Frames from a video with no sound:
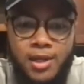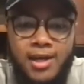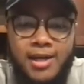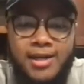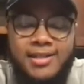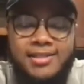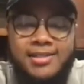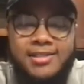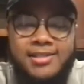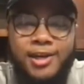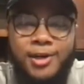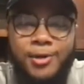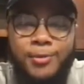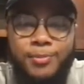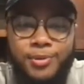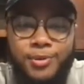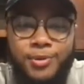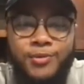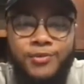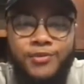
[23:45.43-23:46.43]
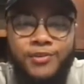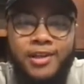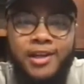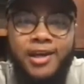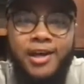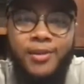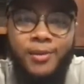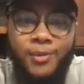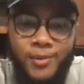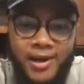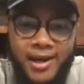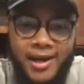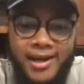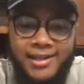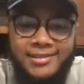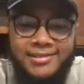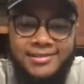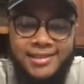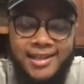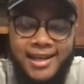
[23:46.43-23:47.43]
until proven
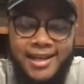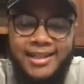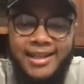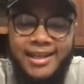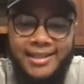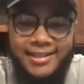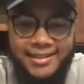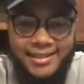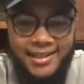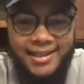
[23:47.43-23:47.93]
otherwise. I like